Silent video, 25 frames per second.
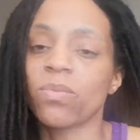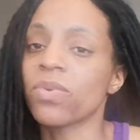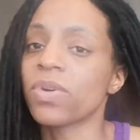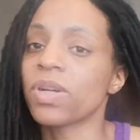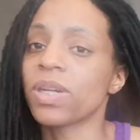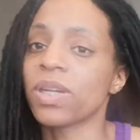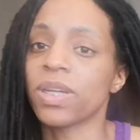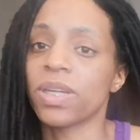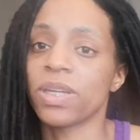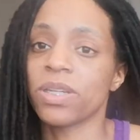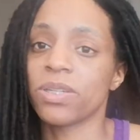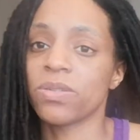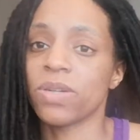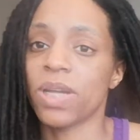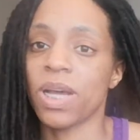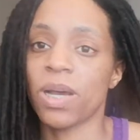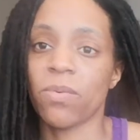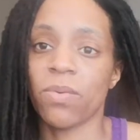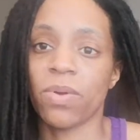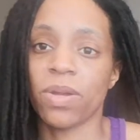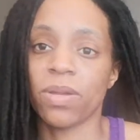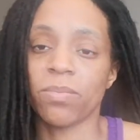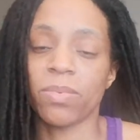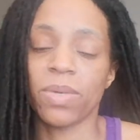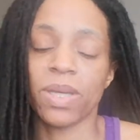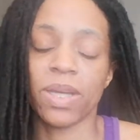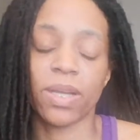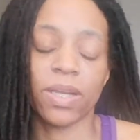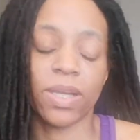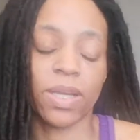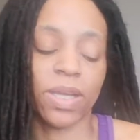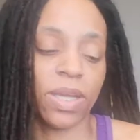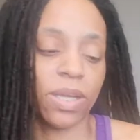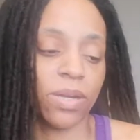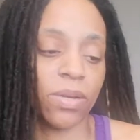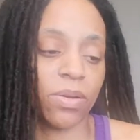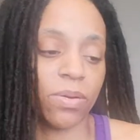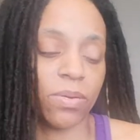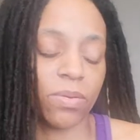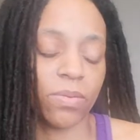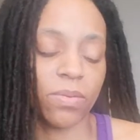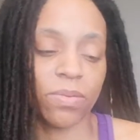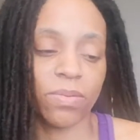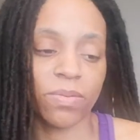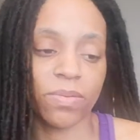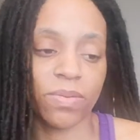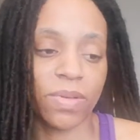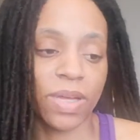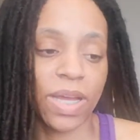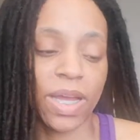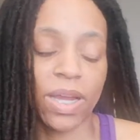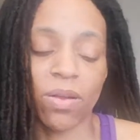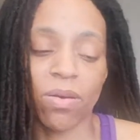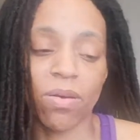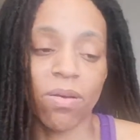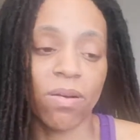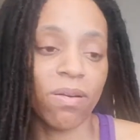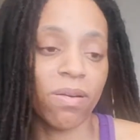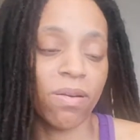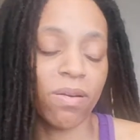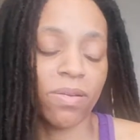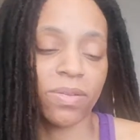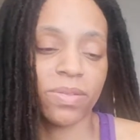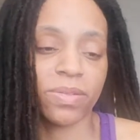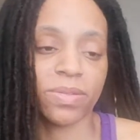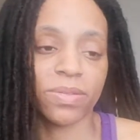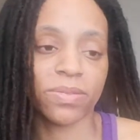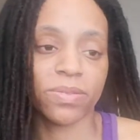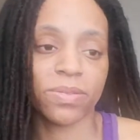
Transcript: really do not want to be on keto at all.